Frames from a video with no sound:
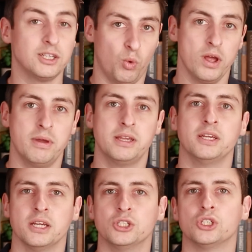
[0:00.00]
As
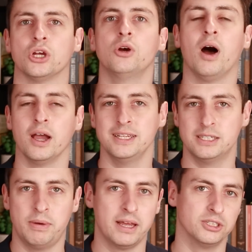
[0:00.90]
winemaking is so highly
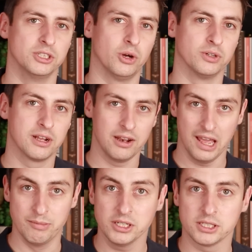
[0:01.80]
dependent on
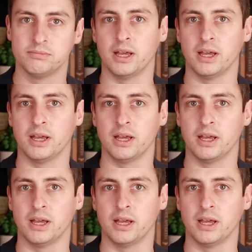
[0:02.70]
climate,